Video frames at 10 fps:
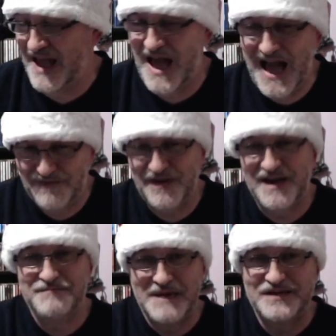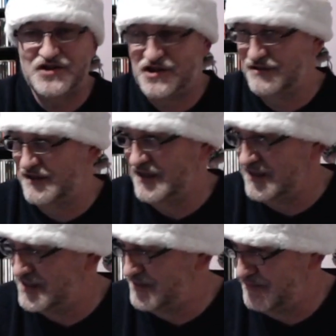have I mentioned
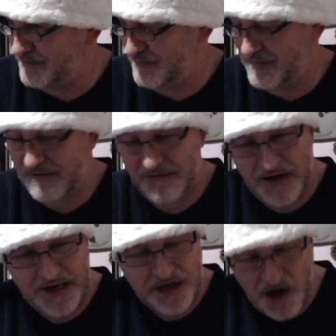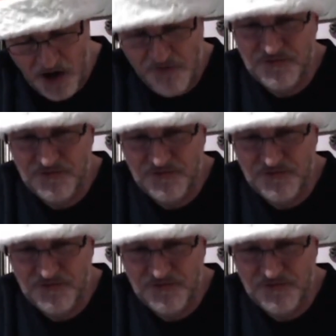these? I can't